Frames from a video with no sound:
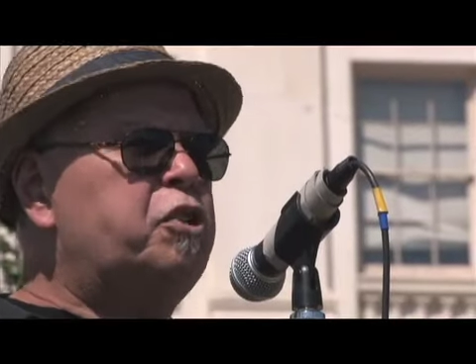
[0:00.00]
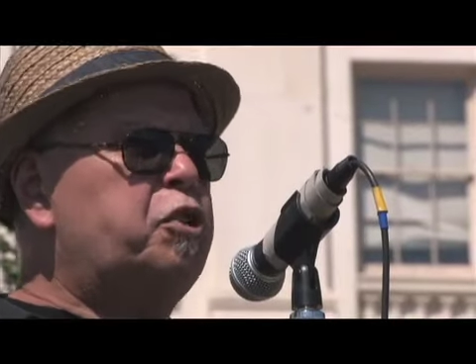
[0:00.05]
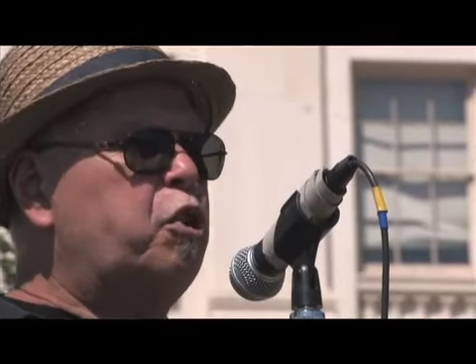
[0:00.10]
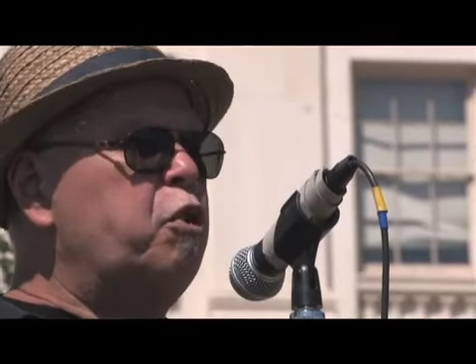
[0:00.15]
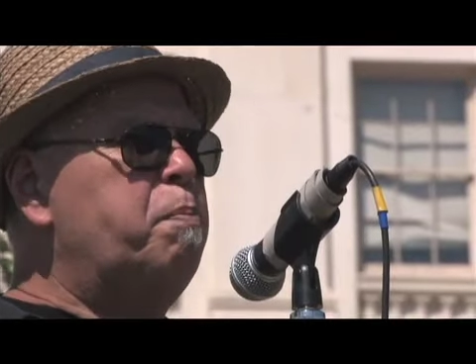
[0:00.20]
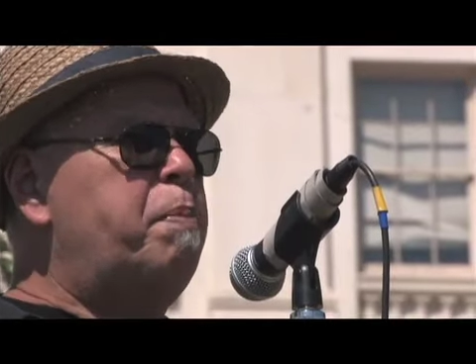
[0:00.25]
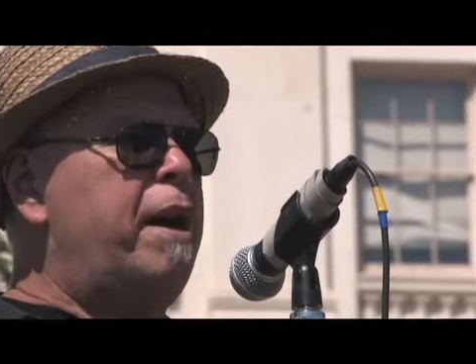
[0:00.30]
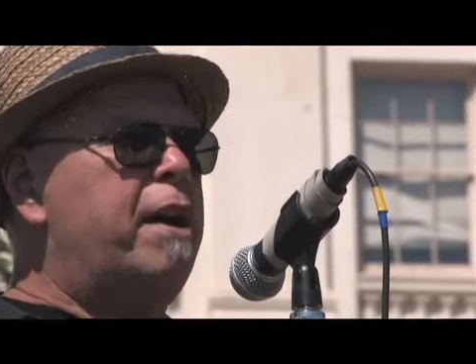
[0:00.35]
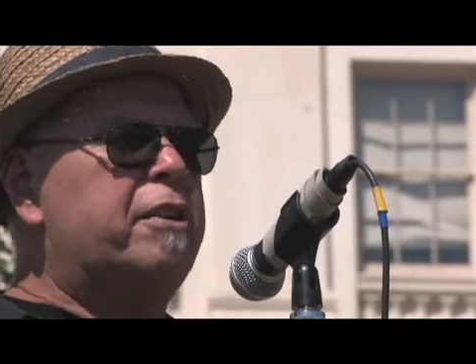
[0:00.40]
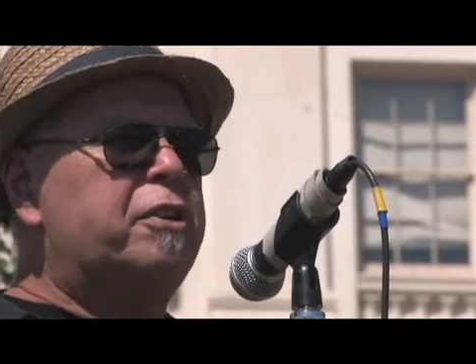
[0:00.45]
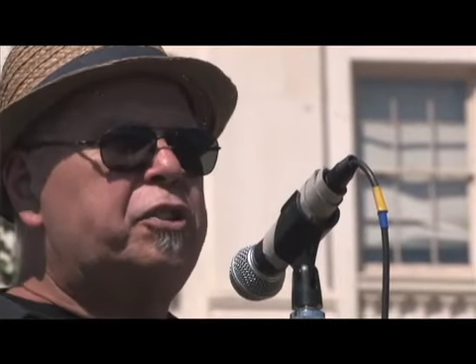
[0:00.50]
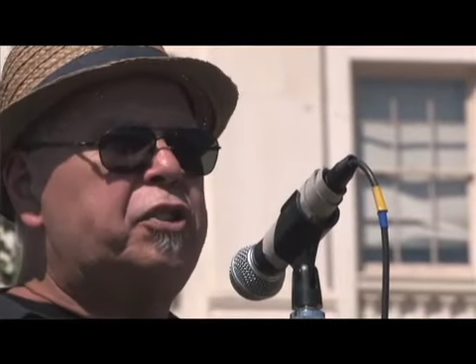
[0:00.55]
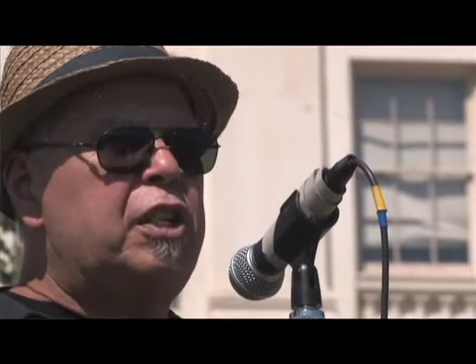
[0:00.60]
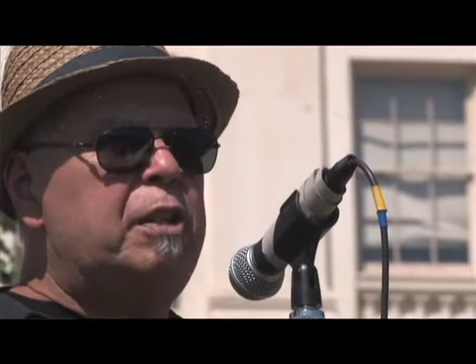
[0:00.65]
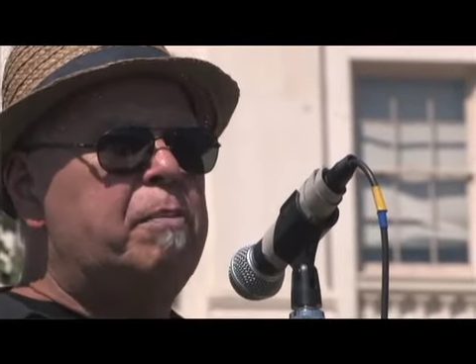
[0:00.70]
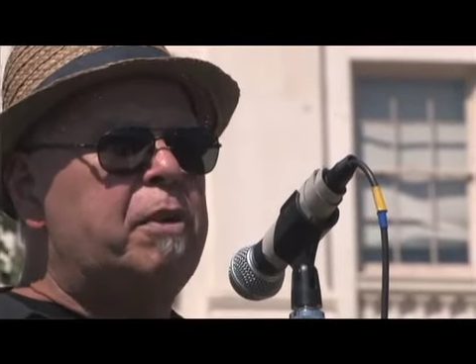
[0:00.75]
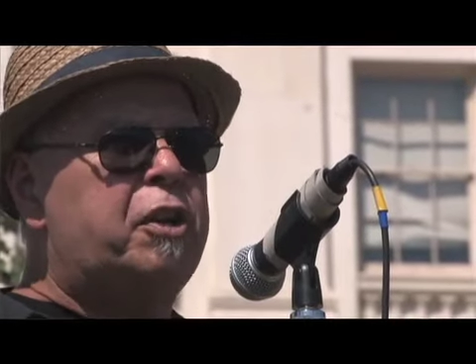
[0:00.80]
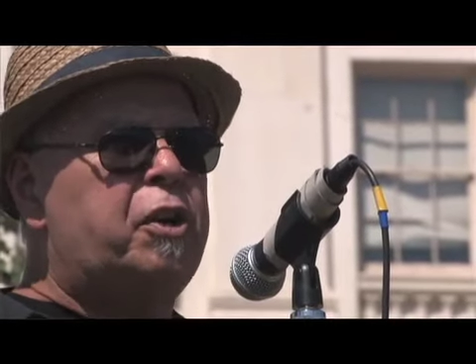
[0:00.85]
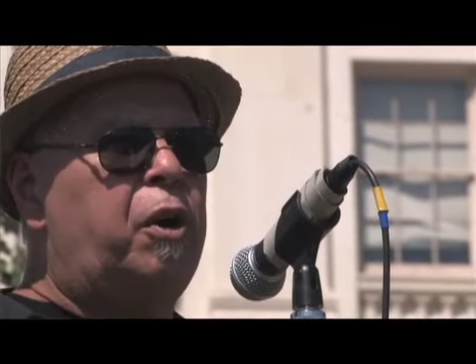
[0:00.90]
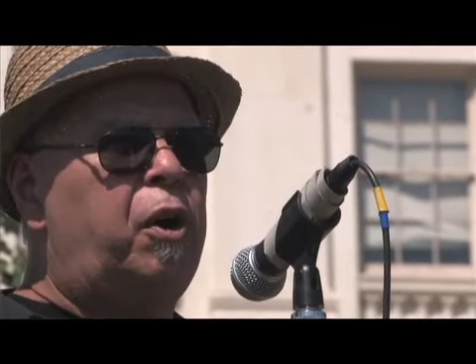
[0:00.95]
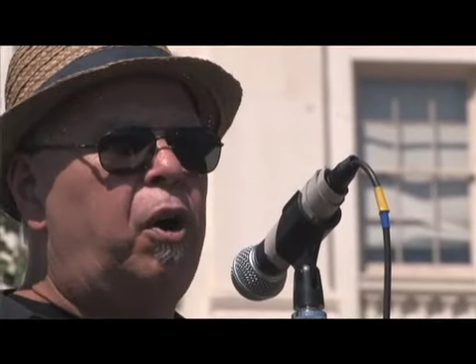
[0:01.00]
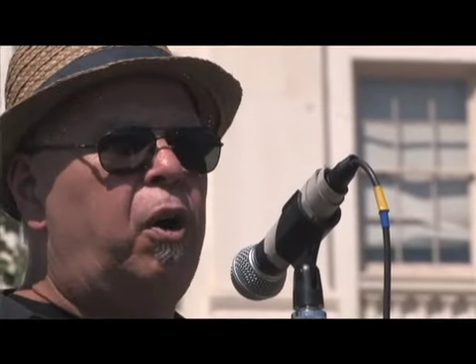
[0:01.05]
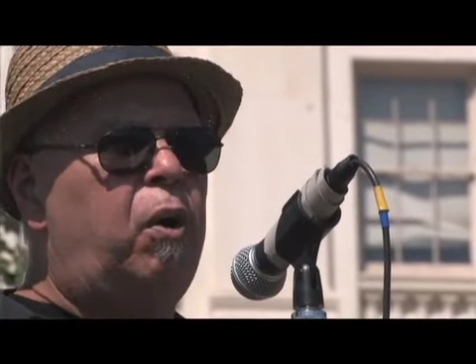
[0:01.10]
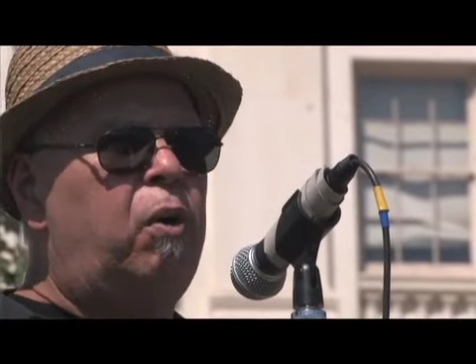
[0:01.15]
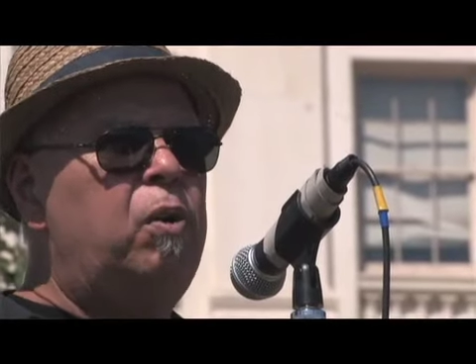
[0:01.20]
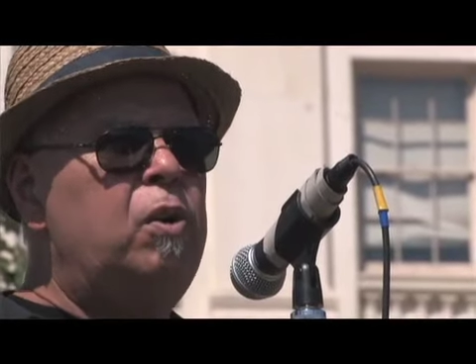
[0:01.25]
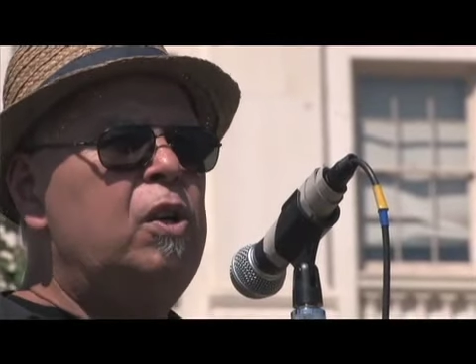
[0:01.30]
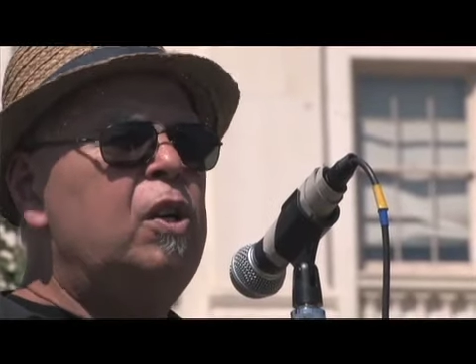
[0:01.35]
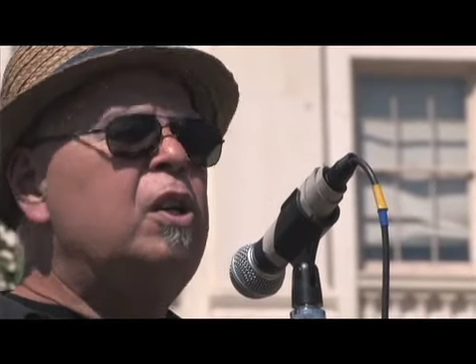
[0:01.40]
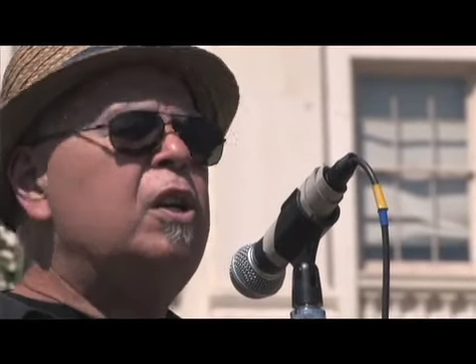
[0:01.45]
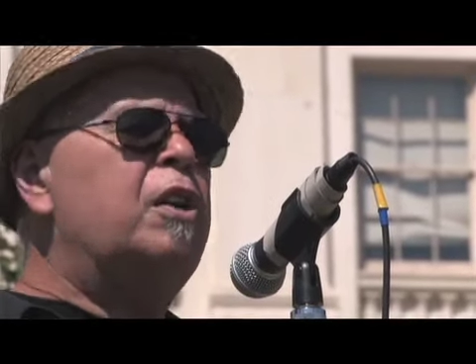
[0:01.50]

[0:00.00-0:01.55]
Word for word: scoop out a seam of coal